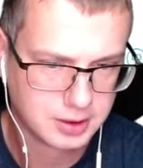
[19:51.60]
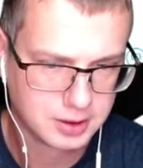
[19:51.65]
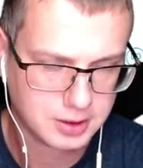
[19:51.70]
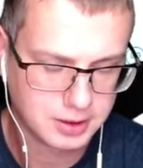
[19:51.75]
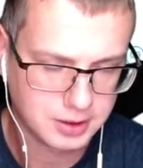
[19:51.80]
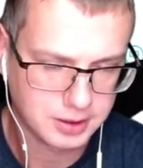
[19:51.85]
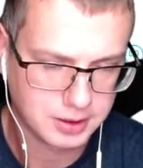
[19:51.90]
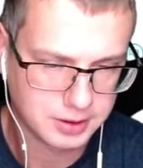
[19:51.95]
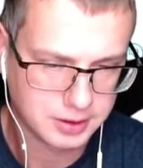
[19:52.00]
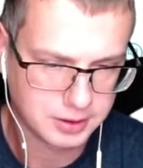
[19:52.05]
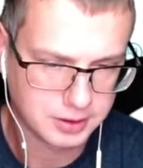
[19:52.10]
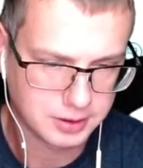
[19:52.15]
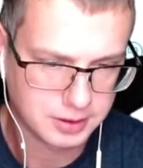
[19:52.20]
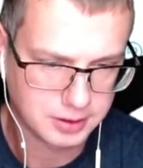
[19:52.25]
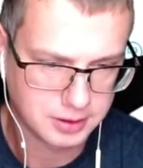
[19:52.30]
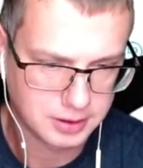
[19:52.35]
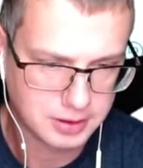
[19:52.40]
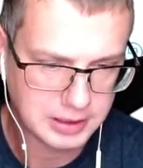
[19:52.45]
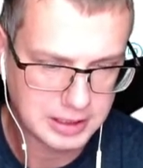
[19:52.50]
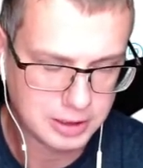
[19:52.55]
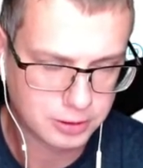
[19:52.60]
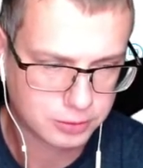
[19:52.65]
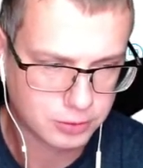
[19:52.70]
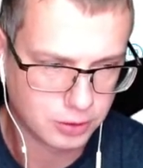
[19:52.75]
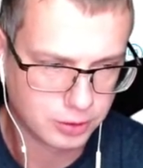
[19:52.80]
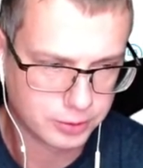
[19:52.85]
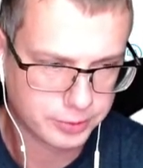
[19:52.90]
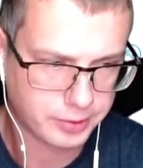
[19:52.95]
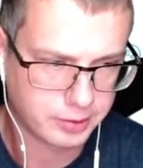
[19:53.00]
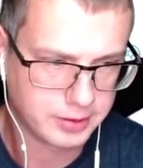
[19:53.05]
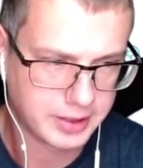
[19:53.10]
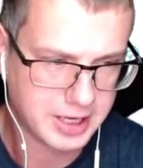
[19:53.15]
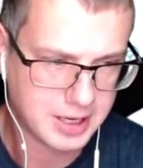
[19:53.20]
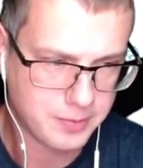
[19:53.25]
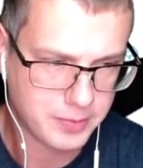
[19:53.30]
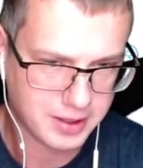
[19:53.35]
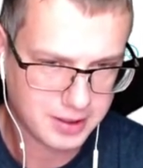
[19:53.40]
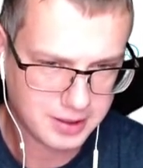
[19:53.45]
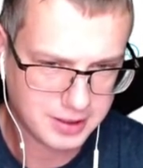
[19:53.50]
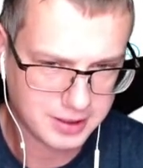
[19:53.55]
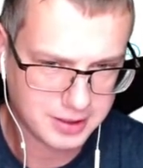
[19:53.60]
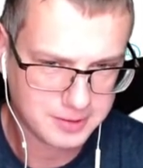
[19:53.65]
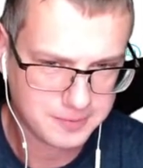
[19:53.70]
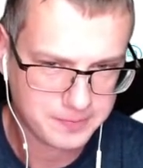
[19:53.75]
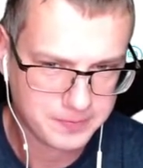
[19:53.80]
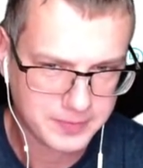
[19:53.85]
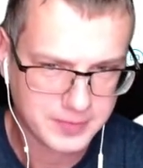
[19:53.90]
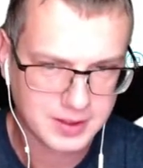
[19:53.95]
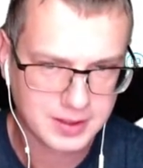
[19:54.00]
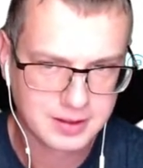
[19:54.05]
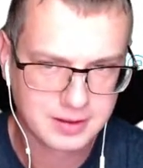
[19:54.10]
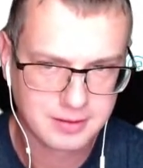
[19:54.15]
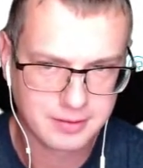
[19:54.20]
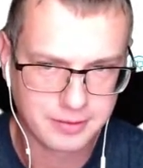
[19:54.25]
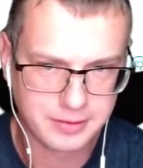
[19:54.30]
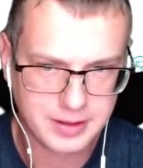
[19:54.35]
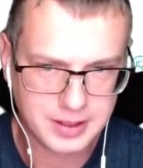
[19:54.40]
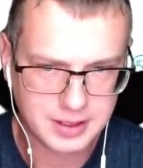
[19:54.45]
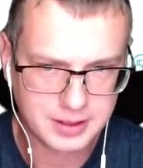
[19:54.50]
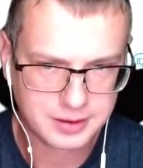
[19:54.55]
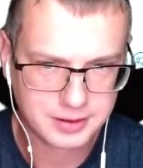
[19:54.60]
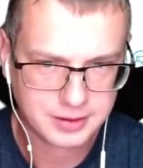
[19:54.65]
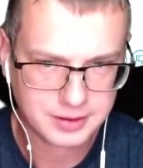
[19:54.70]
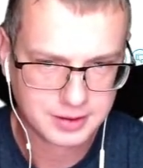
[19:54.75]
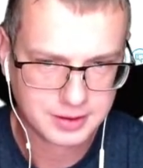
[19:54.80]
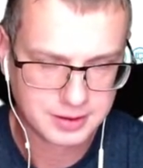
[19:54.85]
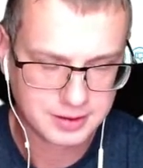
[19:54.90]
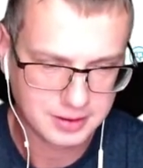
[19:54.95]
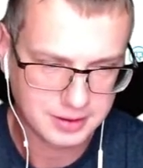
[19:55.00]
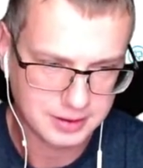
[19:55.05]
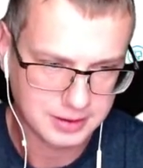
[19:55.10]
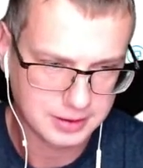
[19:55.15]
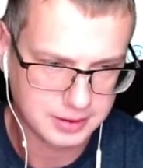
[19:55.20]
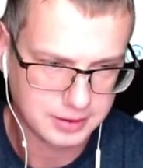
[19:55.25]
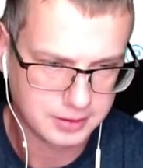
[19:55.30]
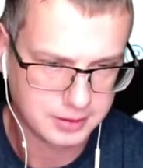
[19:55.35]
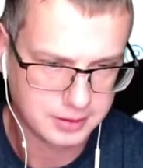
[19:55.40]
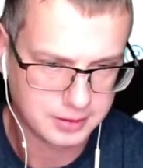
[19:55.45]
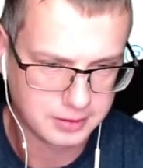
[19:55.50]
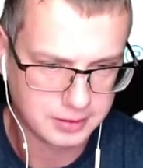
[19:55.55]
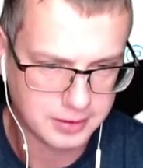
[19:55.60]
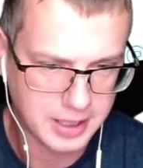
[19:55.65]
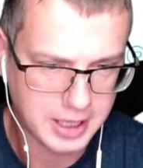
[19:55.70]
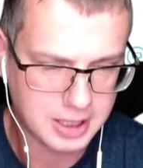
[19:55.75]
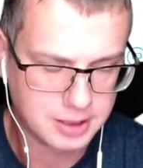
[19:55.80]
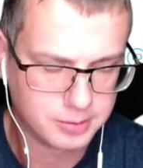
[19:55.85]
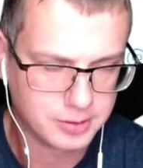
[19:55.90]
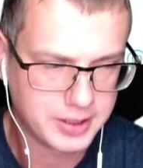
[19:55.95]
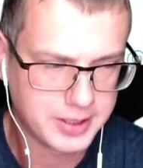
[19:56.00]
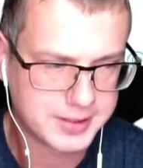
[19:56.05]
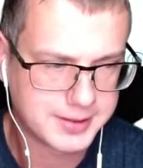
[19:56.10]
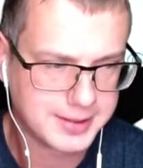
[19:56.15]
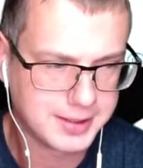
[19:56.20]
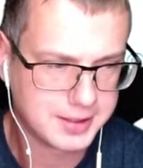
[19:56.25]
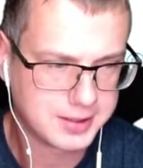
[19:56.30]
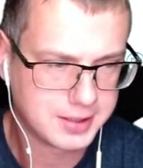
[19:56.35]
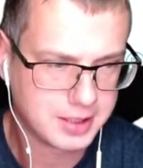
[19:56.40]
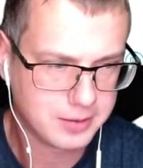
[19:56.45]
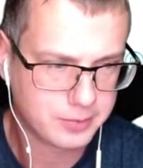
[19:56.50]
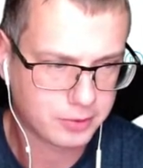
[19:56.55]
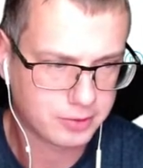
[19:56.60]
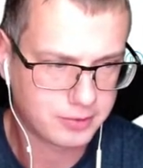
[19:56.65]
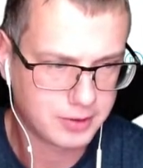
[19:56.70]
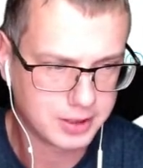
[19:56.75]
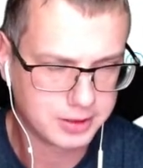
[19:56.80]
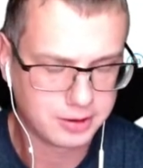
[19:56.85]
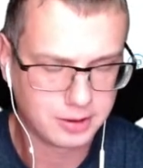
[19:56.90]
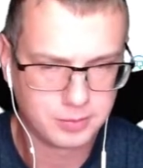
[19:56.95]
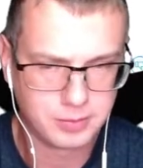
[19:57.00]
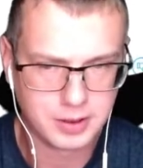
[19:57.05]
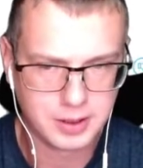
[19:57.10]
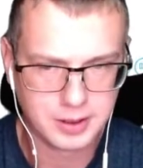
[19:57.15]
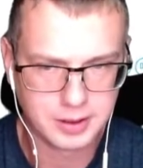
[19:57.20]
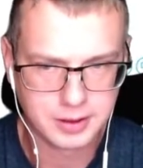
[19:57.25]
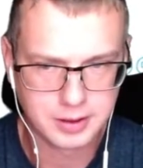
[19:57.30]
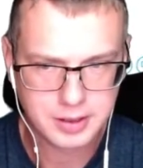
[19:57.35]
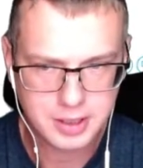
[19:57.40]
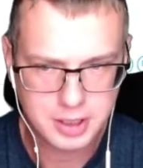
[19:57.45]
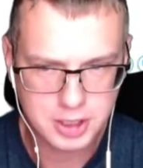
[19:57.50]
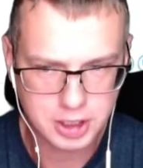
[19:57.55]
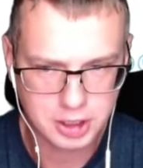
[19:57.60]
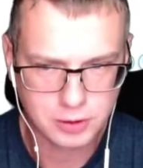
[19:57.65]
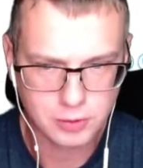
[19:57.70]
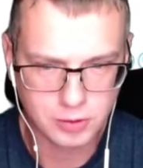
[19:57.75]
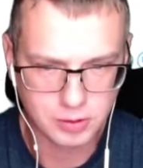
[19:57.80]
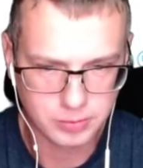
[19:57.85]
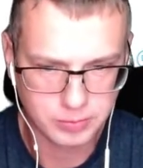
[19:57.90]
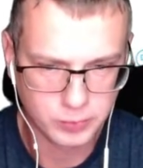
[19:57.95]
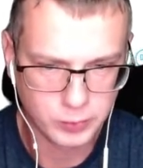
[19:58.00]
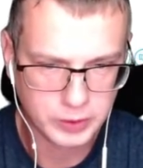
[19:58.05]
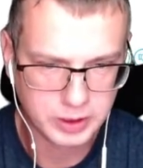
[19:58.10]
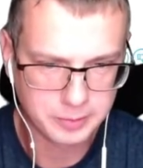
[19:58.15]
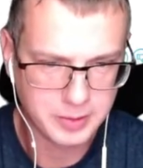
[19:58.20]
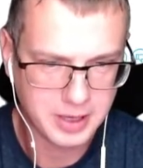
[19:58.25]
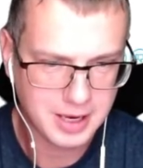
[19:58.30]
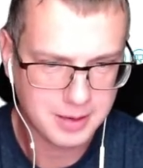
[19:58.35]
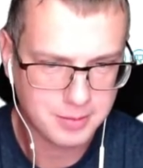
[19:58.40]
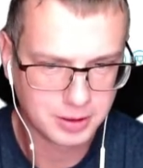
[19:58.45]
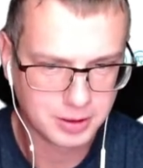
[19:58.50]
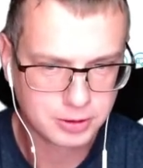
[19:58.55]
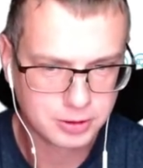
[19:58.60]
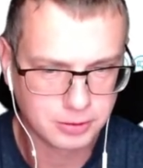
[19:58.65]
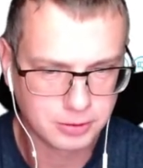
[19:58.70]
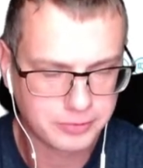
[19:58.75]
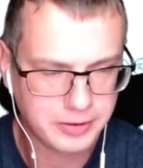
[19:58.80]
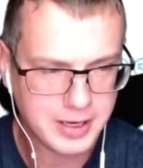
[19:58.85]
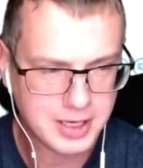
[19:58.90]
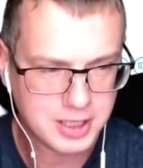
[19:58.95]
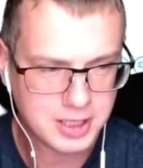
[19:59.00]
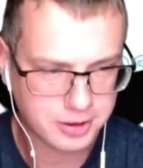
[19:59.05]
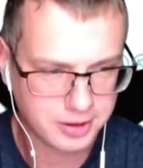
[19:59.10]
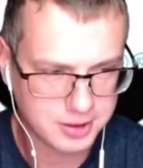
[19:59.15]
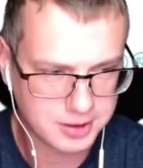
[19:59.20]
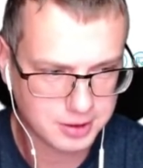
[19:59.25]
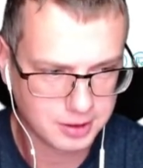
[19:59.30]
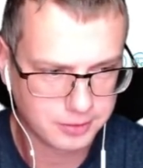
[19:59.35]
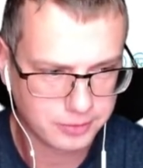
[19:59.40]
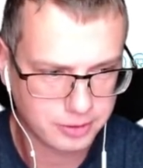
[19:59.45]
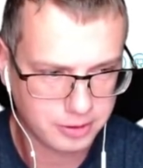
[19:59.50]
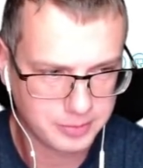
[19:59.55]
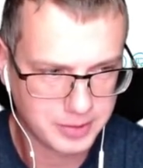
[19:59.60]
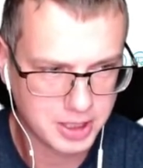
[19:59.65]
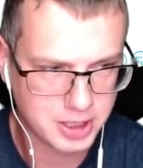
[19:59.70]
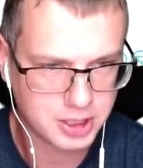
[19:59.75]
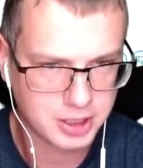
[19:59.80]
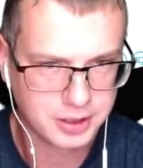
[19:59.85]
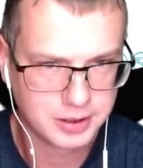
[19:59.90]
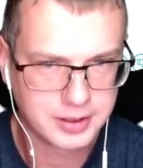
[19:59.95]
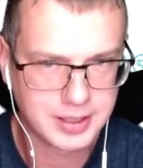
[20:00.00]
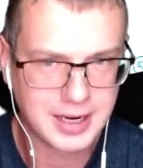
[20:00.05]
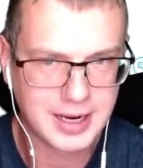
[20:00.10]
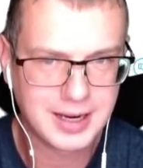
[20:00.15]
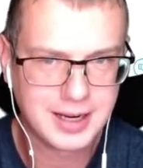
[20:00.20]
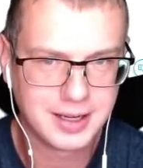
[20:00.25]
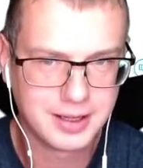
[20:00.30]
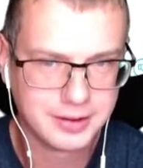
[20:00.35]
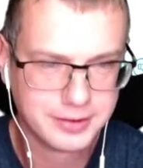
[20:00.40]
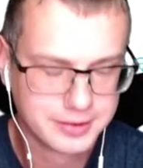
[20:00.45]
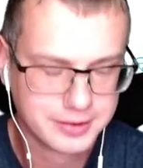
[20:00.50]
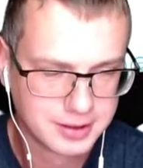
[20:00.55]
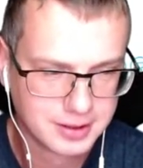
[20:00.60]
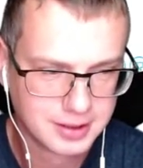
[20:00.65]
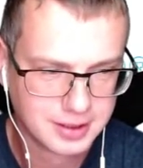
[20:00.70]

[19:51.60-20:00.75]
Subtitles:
Cloud Control API. Then AWSCC provider by HashiCorp will be able to fetch this information and